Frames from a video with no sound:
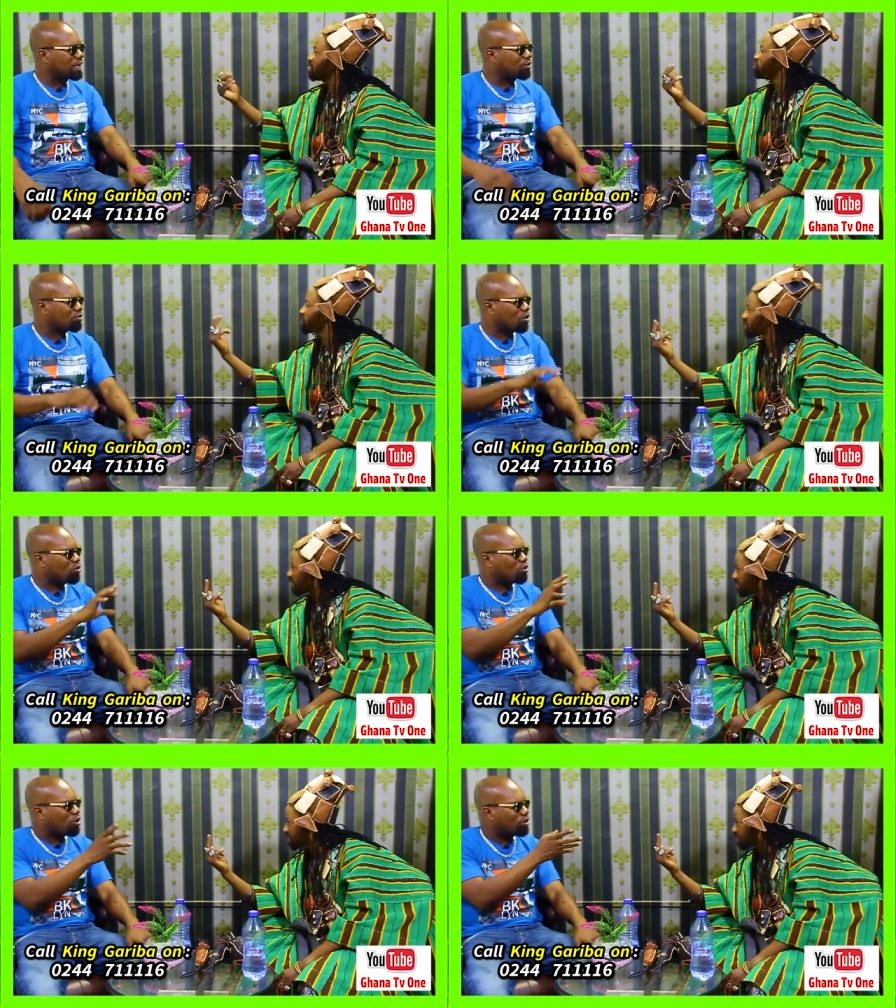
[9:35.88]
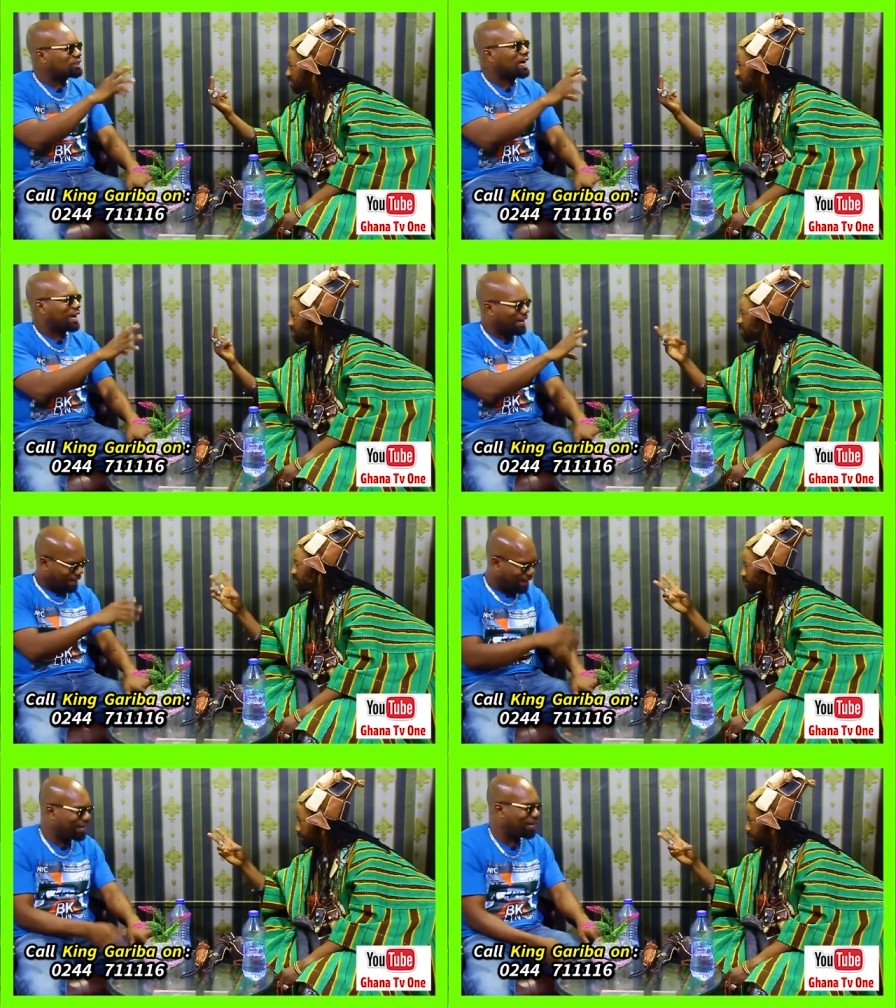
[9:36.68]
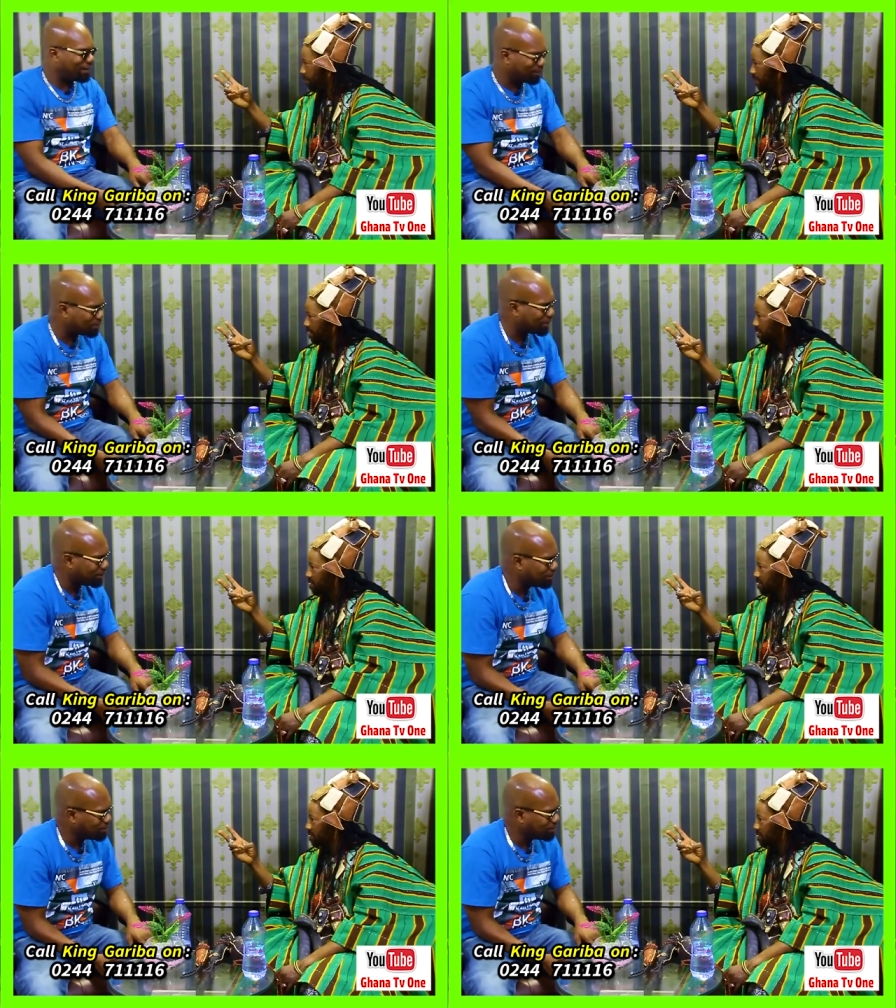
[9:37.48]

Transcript: ni picture ni ha no correct